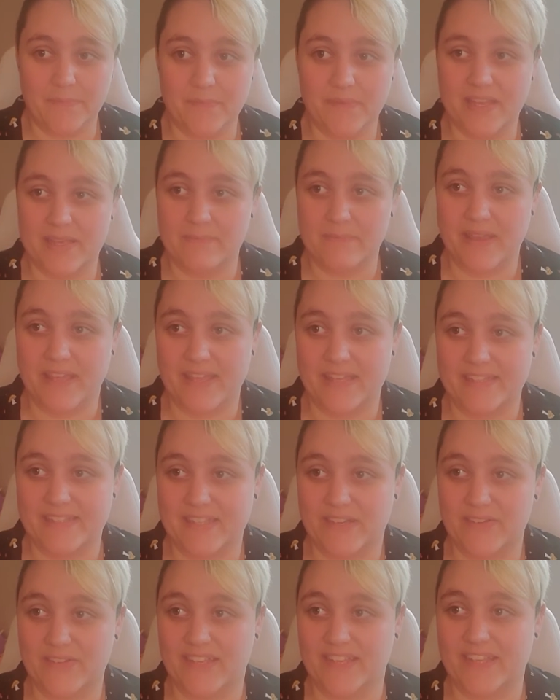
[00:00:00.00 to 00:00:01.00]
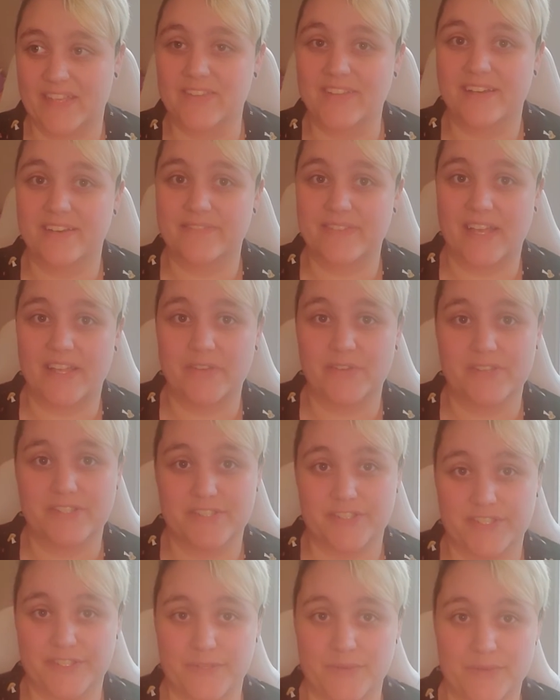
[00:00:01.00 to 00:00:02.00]
It may sound like a lot of
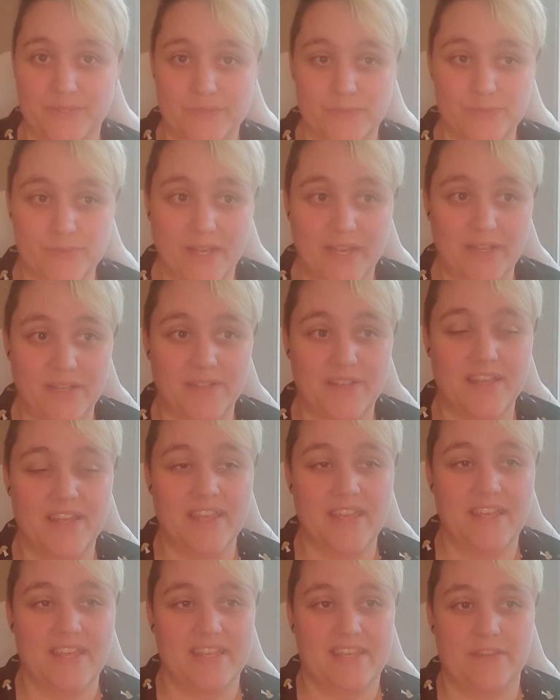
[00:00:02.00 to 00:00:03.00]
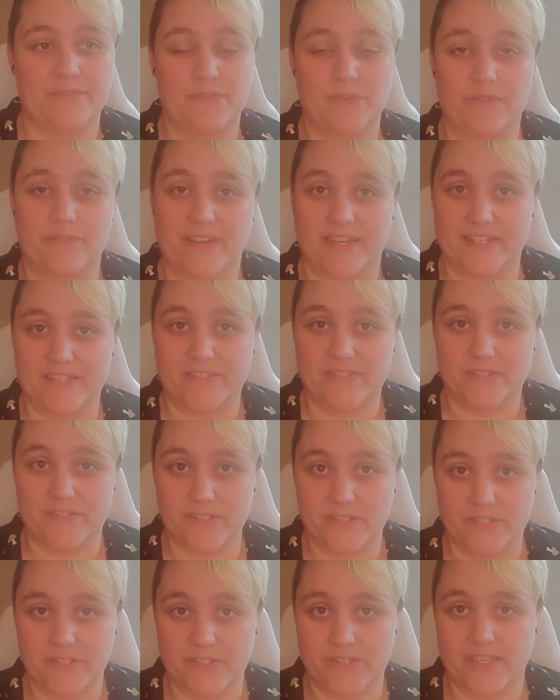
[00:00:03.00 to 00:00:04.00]
calories to you as well if you've had
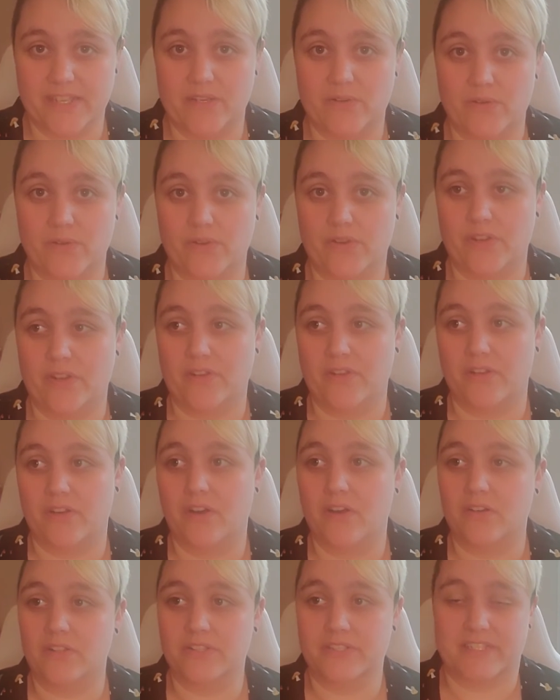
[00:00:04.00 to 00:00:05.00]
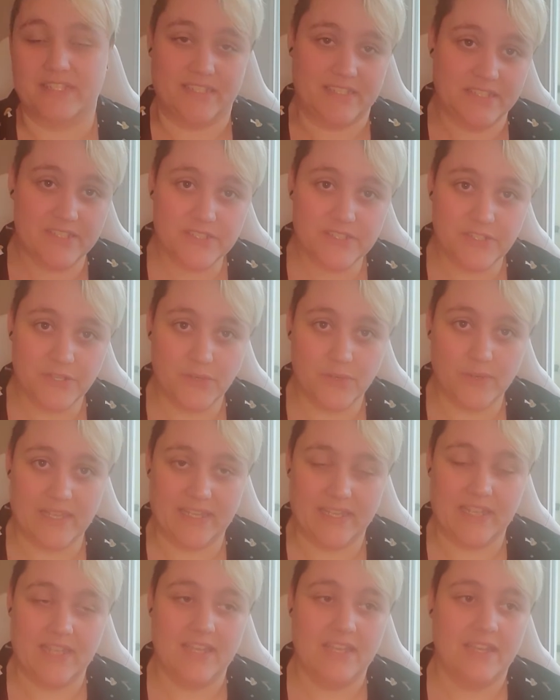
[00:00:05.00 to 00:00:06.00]
surgery or are looking into
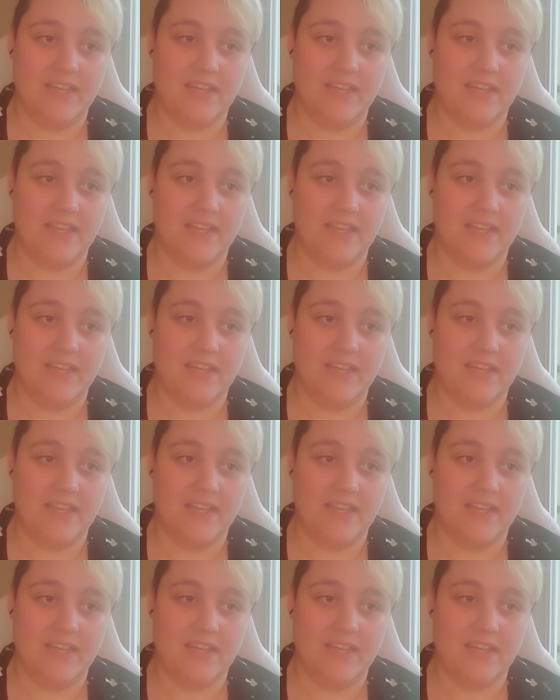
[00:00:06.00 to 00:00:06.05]
it.